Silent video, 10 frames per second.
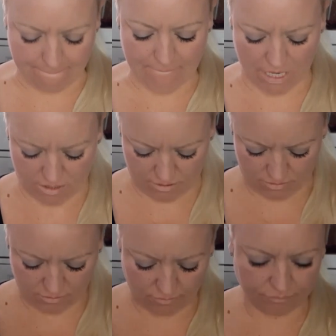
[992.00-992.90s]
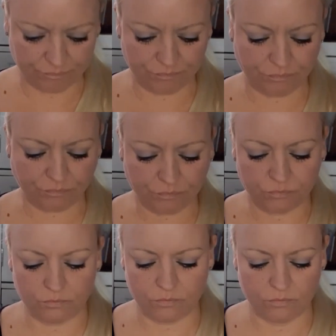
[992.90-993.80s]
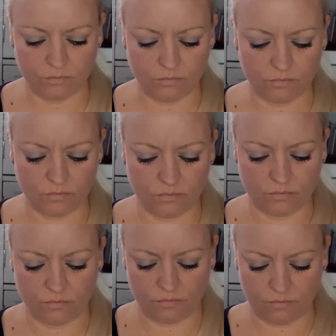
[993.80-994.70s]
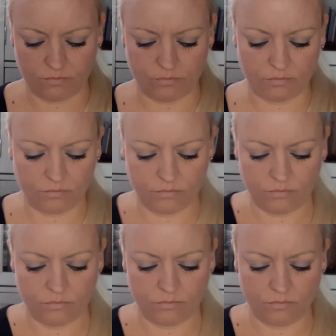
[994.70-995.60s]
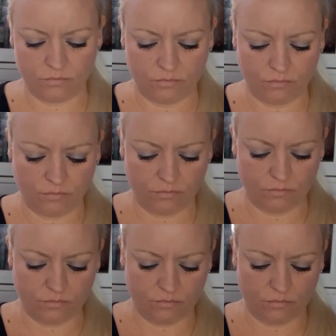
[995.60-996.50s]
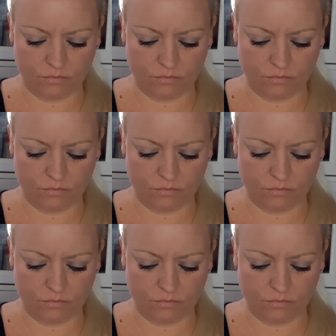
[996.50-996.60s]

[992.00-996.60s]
(no one is talking)